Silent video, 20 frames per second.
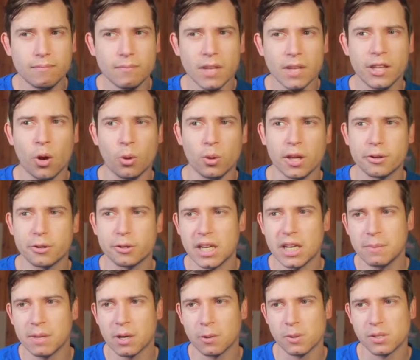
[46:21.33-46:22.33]
The only other
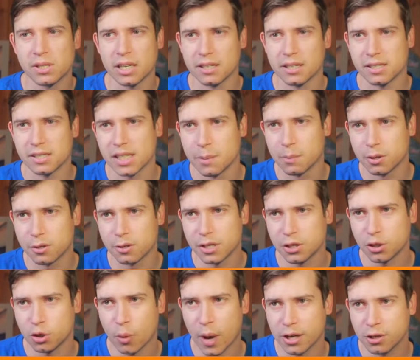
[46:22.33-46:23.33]
team that was in a similar
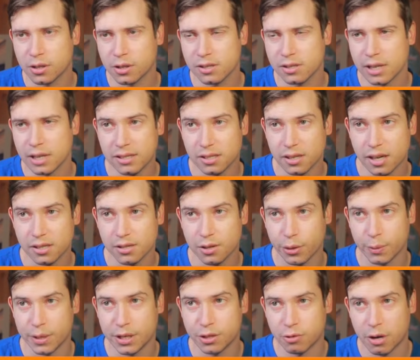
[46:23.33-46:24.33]
situation as us,
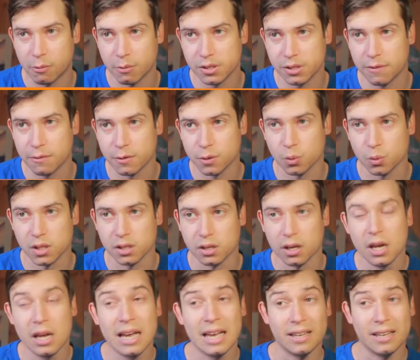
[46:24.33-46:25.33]
3 straight receivers, was
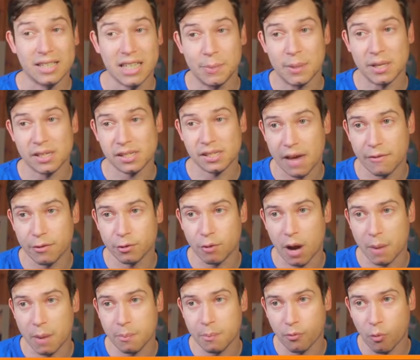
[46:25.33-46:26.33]
the team at 7 right
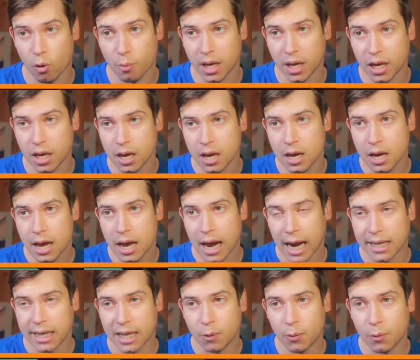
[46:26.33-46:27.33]
before me,
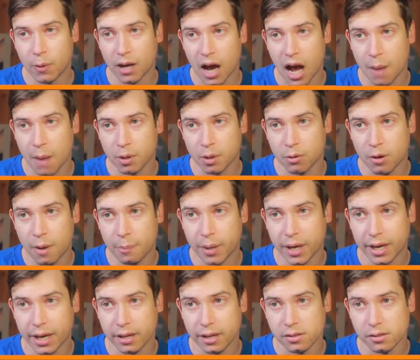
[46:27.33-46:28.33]
and they went Amon-Ra,
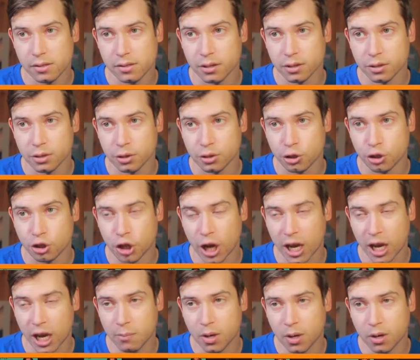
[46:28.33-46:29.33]
Pickens,
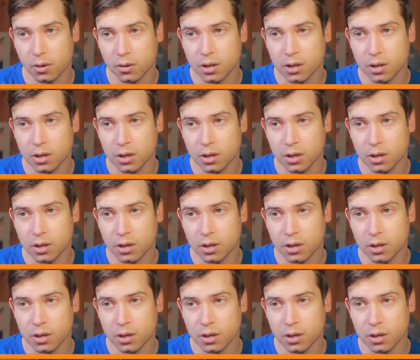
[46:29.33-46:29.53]
J-Mo,